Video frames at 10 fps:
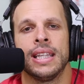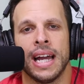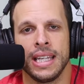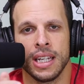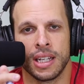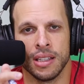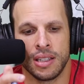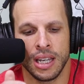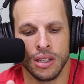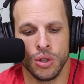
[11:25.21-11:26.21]
that you
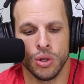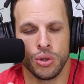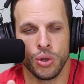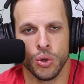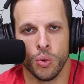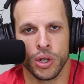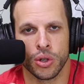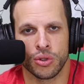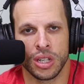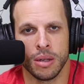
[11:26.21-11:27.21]
continue to do what
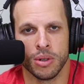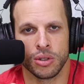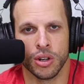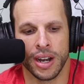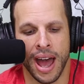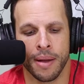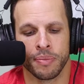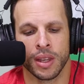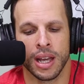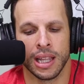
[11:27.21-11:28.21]
your team is good at.